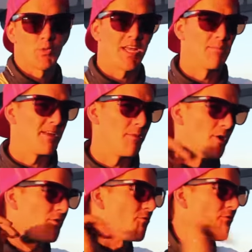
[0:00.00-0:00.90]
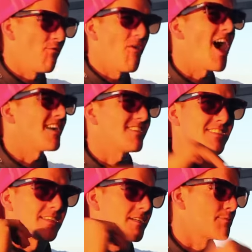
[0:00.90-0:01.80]
so we can be the most
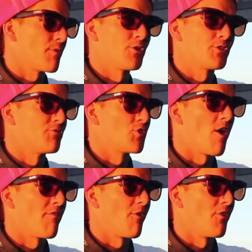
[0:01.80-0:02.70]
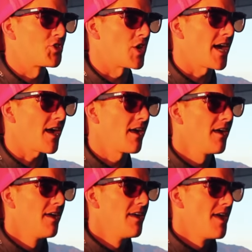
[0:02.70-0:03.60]
fastest, explosive driver on the track.
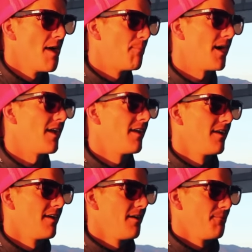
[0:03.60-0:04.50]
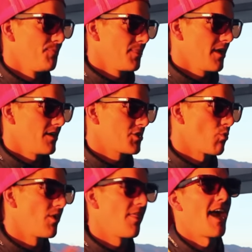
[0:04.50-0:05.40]
But,
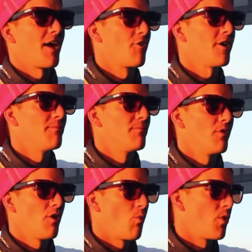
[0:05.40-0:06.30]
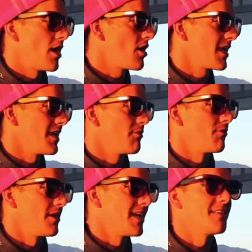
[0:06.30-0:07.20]
so with that grip, we only
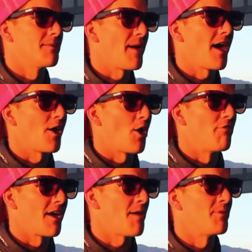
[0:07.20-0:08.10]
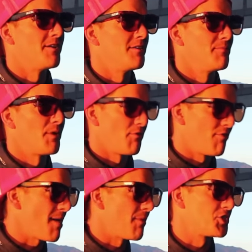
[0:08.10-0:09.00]
need the power to overcome it. But
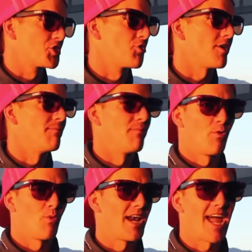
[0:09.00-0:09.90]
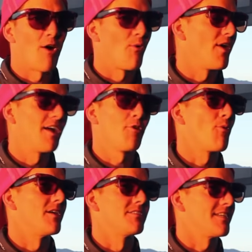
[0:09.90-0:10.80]
with that much grip,
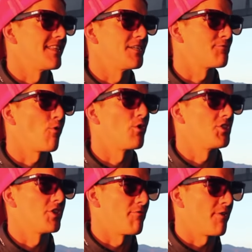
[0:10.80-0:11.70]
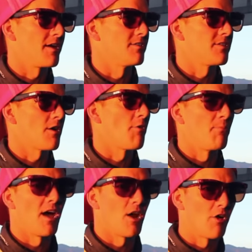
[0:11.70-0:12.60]
everyone's in these 4-digit figures to
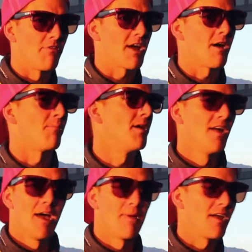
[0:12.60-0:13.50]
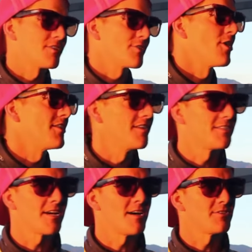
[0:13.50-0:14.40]
be able to overcome and be able to slide
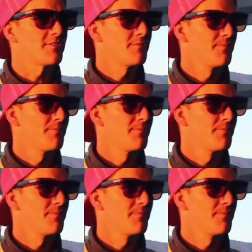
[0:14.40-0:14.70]
these cars.